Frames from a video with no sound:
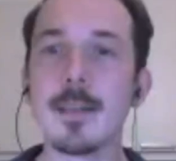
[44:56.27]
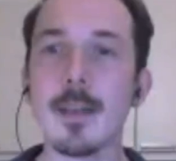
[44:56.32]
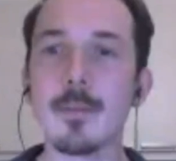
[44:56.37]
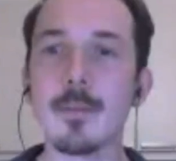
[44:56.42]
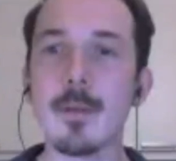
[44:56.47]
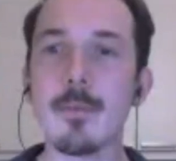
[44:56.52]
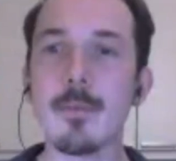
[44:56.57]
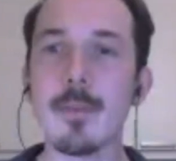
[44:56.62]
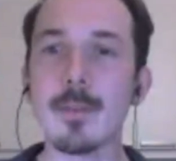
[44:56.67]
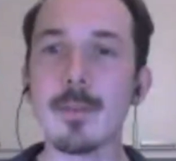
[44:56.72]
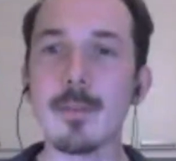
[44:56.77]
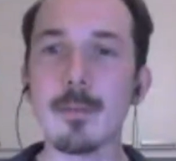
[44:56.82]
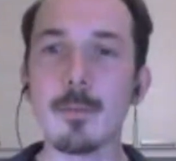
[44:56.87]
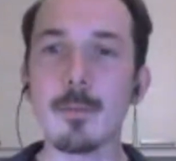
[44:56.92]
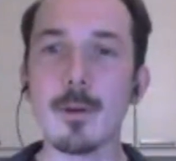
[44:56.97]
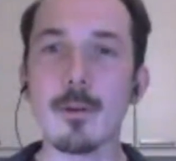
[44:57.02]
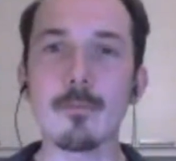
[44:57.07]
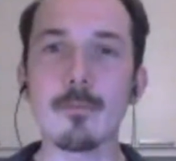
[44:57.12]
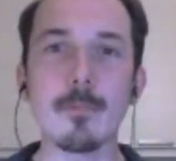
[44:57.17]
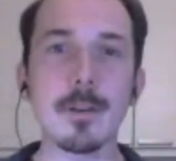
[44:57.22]
there were
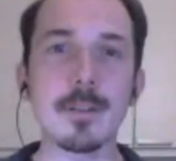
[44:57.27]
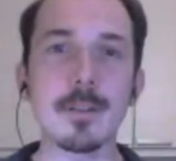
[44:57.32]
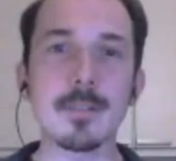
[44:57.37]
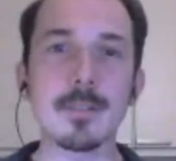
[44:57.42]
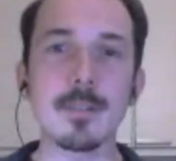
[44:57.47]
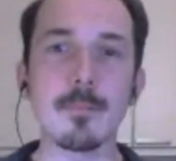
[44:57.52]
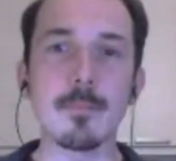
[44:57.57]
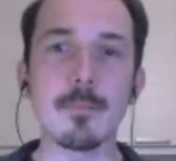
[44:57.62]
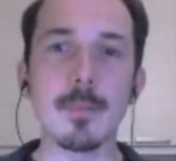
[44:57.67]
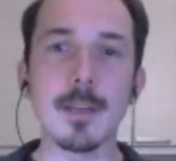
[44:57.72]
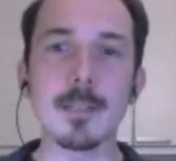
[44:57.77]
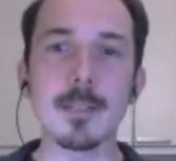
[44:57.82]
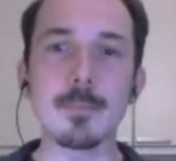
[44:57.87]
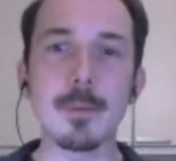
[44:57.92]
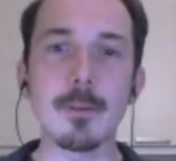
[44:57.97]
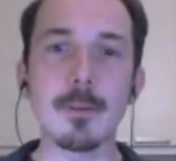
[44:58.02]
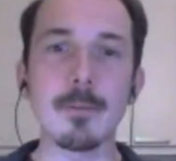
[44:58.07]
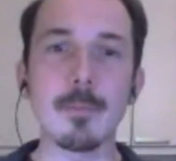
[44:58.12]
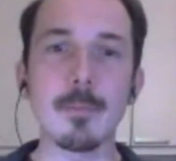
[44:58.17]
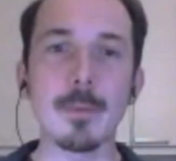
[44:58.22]
already some
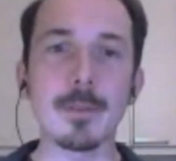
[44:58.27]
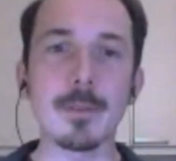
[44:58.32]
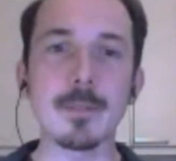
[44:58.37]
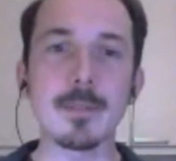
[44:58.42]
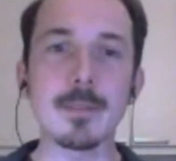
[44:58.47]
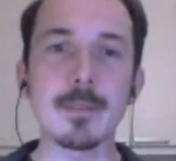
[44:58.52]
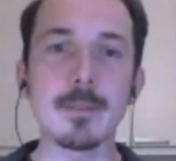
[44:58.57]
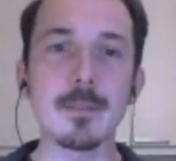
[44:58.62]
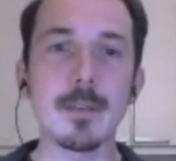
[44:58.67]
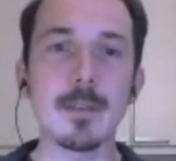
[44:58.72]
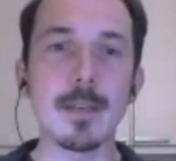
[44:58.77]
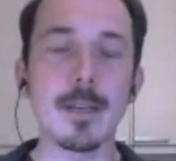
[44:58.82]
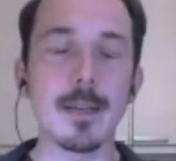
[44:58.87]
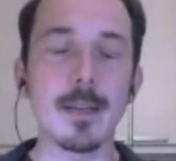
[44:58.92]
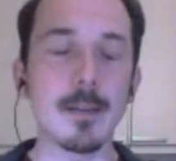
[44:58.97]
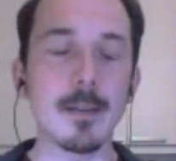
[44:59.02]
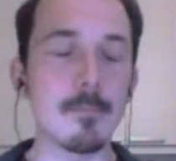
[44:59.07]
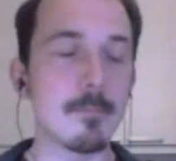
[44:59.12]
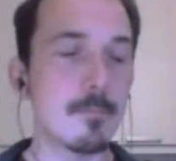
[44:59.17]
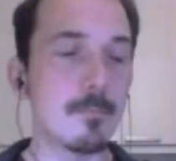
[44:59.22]
experiments.
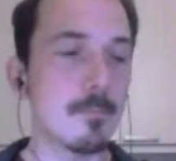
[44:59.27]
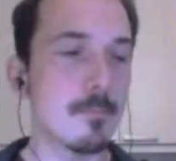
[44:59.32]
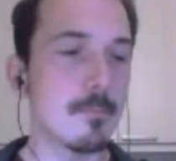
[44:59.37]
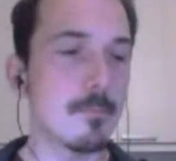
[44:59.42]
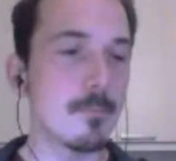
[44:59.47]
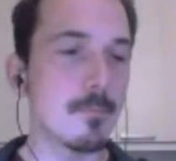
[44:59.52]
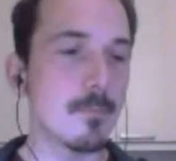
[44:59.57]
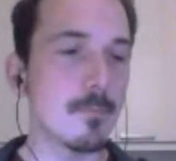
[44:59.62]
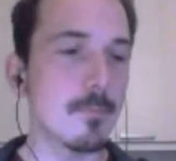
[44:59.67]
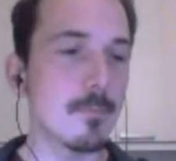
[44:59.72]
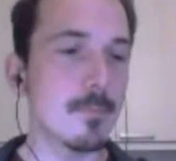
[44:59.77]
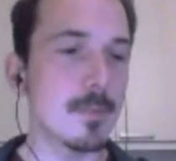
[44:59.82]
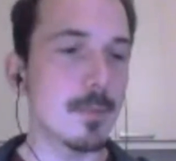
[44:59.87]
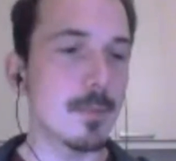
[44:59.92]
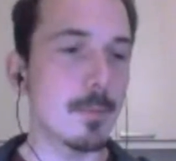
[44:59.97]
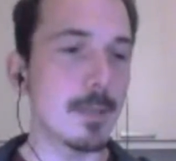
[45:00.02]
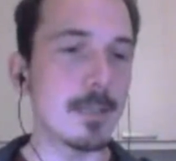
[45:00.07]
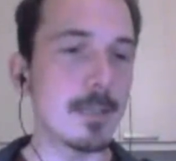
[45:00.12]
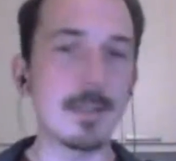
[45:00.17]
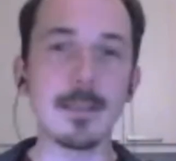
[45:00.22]
Somebody
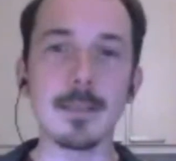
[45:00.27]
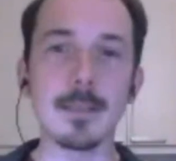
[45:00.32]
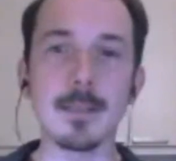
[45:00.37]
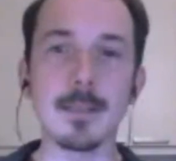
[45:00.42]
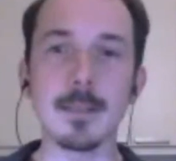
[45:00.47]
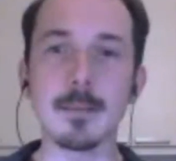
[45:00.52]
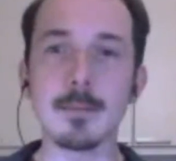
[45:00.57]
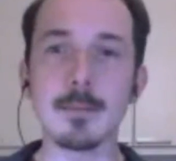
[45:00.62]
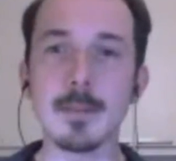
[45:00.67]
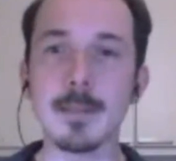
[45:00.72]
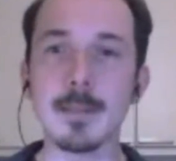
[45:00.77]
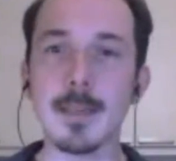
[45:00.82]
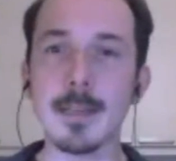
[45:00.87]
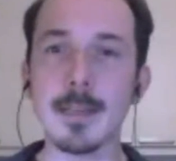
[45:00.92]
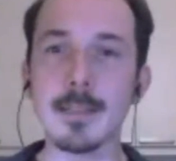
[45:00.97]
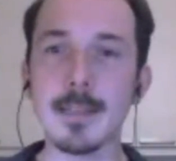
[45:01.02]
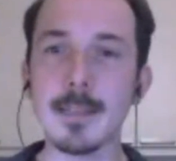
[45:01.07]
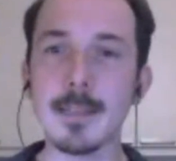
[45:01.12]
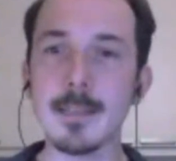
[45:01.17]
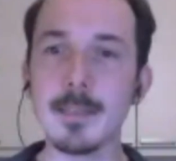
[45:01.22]
did a
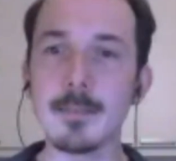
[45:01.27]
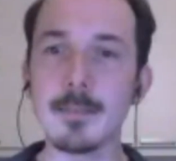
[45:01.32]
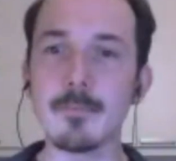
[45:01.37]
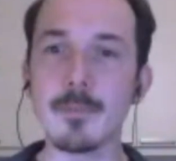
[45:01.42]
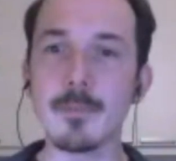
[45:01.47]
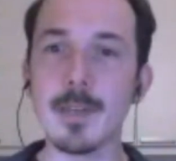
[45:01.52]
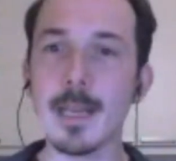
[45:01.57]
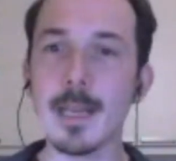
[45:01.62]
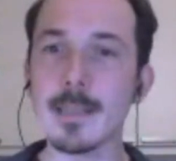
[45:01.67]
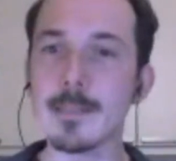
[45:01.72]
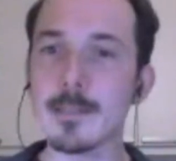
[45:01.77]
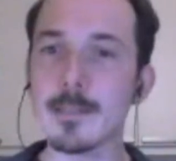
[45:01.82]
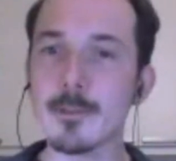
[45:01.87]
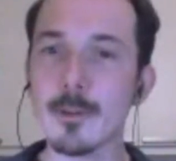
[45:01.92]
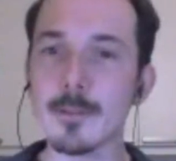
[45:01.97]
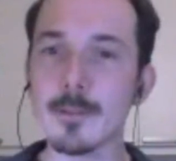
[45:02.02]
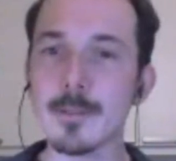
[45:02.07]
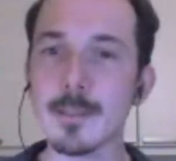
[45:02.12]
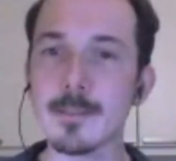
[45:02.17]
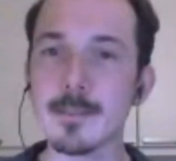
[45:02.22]
KDE-related
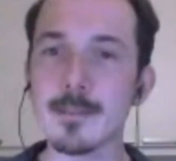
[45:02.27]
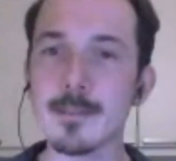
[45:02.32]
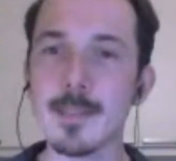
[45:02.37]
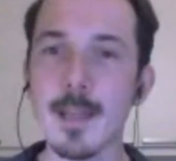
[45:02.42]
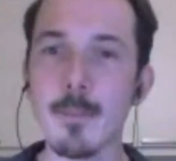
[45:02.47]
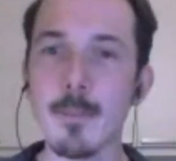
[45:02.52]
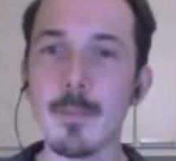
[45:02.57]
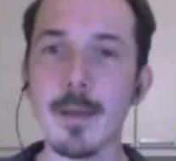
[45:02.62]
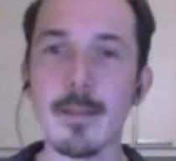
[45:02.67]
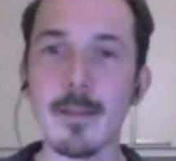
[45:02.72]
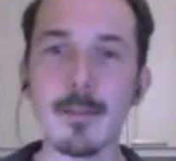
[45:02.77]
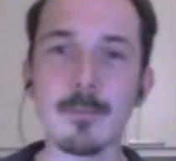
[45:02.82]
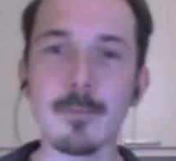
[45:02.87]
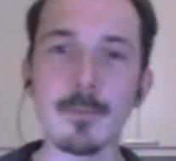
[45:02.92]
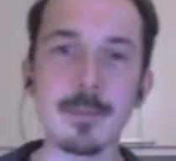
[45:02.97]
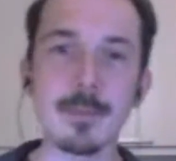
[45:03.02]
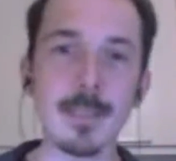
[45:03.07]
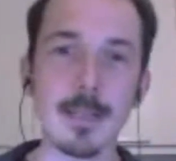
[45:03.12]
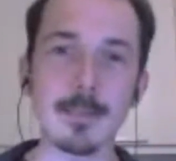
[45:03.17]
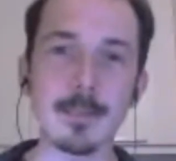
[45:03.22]
content snap, and the
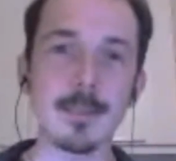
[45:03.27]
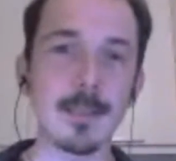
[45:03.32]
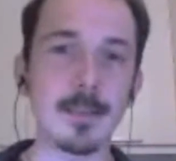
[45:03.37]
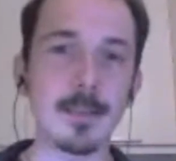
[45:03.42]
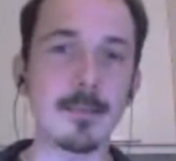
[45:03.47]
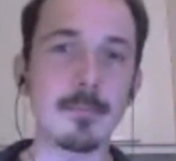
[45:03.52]
resulting,